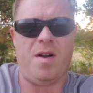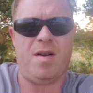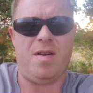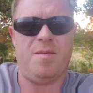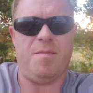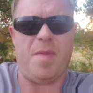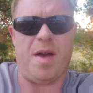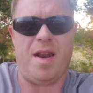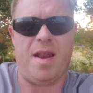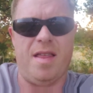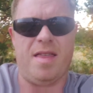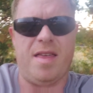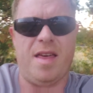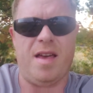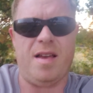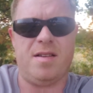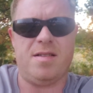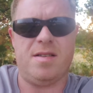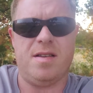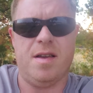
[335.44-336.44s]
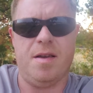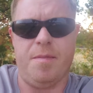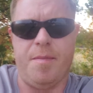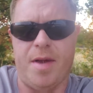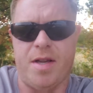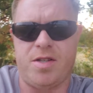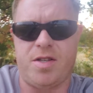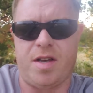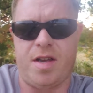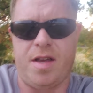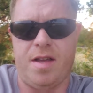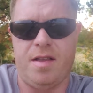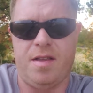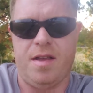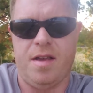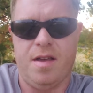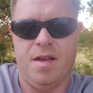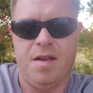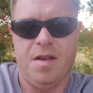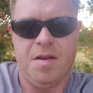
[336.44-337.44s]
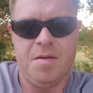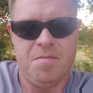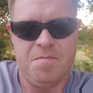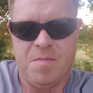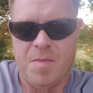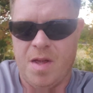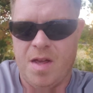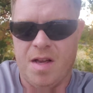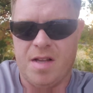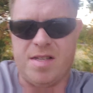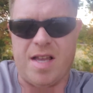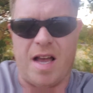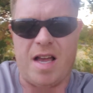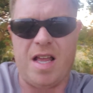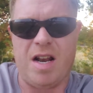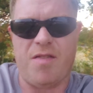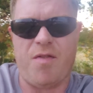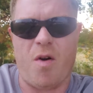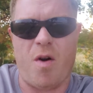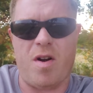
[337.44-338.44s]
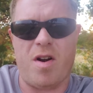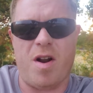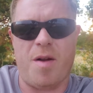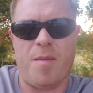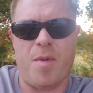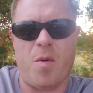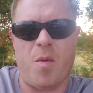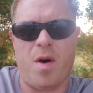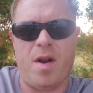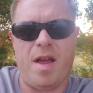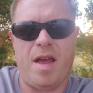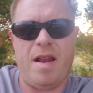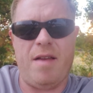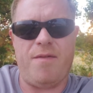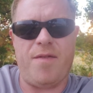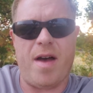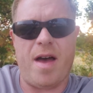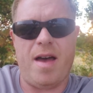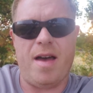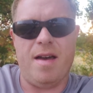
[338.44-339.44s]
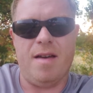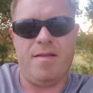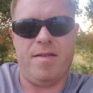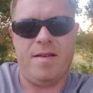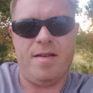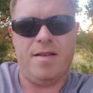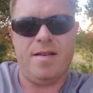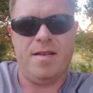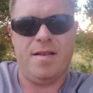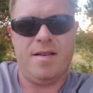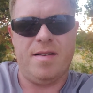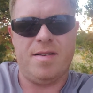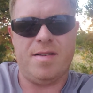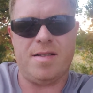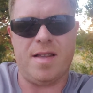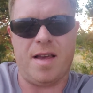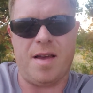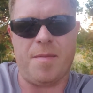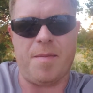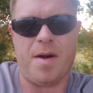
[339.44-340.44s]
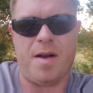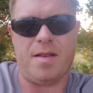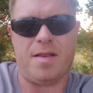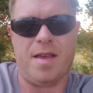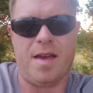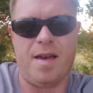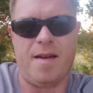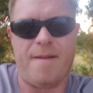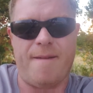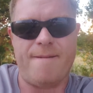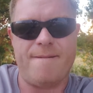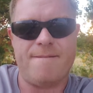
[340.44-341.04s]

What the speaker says: many things, in Michigan. Executive Order number 185. Just think about that.